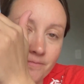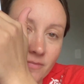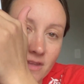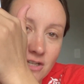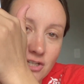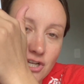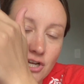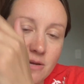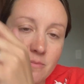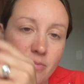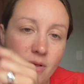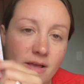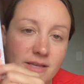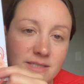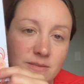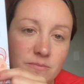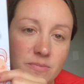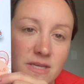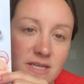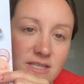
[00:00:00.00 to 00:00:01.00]
cherry
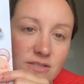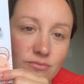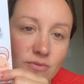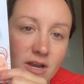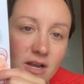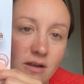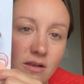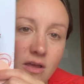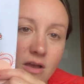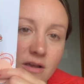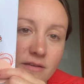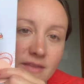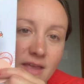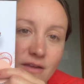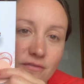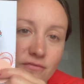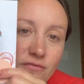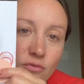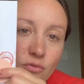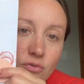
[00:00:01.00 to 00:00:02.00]
blossom piece right along
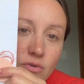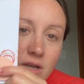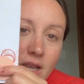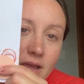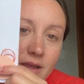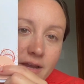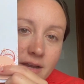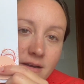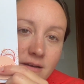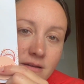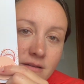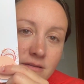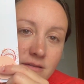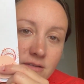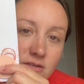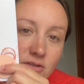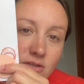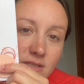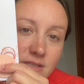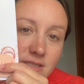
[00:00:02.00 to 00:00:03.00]
that fold line,
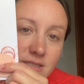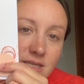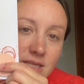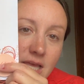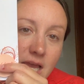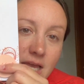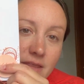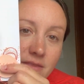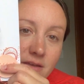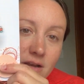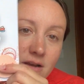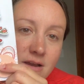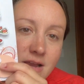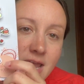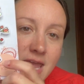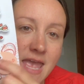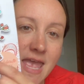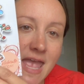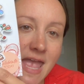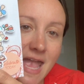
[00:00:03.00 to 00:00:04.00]
so you can see that there.
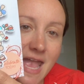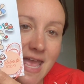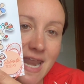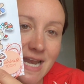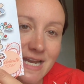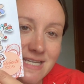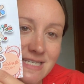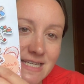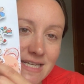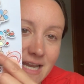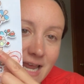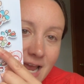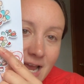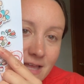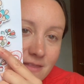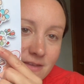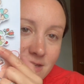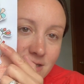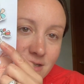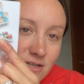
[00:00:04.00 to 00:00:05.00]
And I did
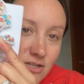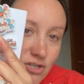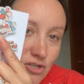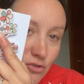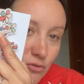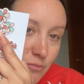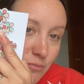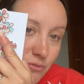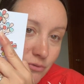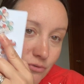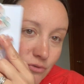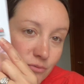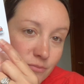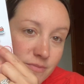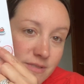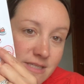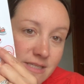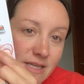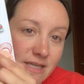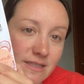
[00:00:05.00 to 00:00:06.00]
add the additional
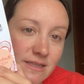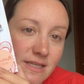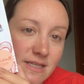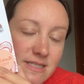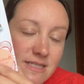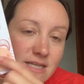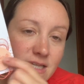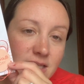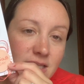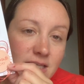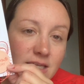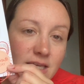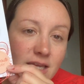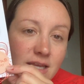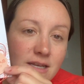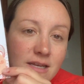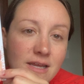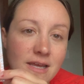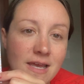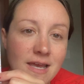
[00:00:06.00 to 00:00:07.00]
blooms like they did in the
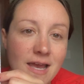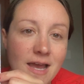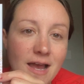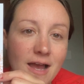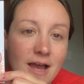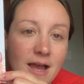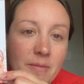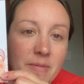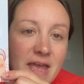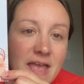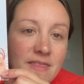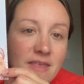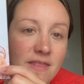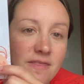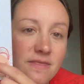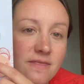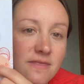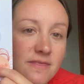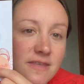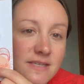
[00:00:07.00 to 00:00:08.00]
kit. And
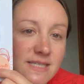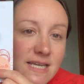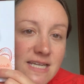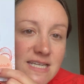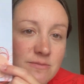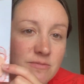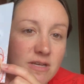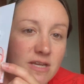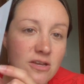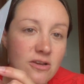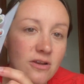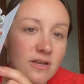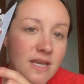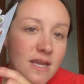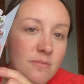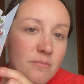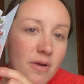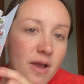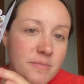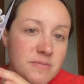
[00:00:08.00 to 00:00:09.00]
then the sentiment here
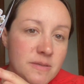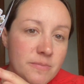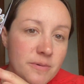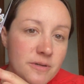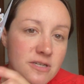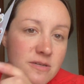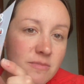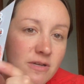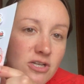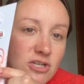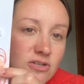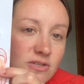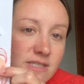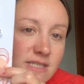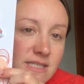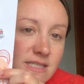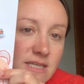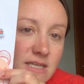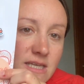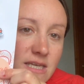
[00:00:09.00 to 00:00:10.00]
again popped up on dimensionals
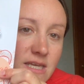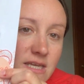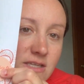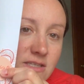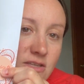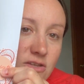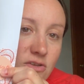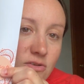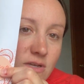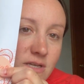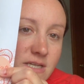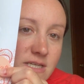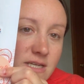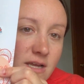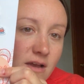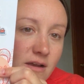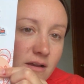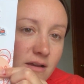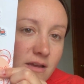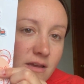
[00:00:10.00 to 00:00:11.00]
is the key, so you can
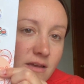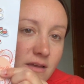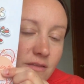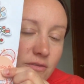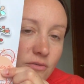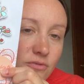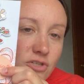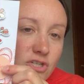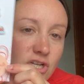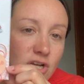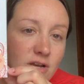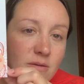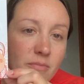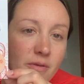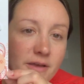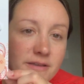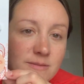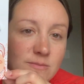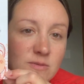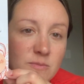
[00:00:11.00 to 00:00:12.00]
tuck those cherry
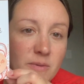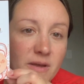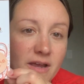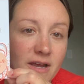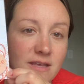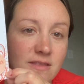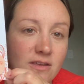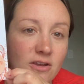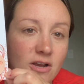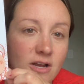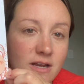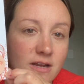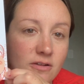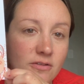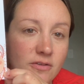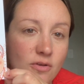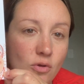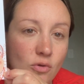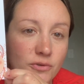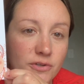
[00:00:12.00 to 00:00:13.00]
blossoms behind there and it'll
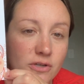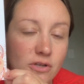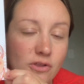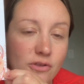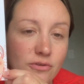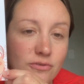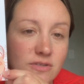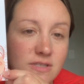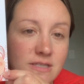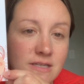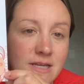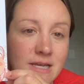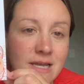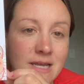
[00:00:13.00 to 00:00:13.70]
hold it closed.